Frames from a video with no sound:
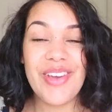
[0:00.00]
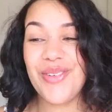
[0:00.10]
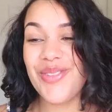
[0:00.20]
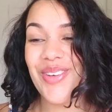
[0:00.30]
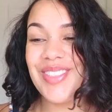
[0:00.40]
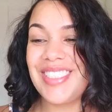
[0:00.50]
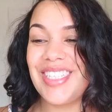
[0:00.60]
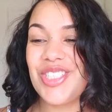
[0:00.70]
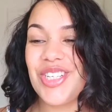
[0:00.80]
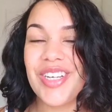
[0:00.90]
I'm going to
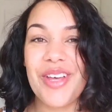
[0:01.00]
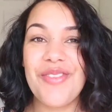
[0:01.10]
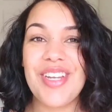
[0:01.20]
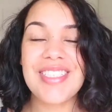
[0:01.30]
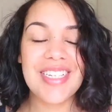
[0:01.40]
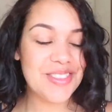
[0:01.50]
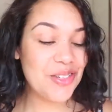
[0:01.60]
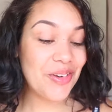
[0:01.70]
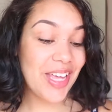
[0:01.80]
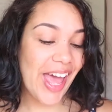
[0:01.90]
teach a, a fitness class,
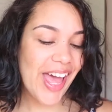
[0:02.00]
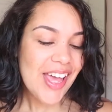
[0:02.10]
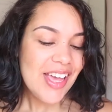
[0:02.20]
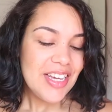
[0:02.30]
I don't really care.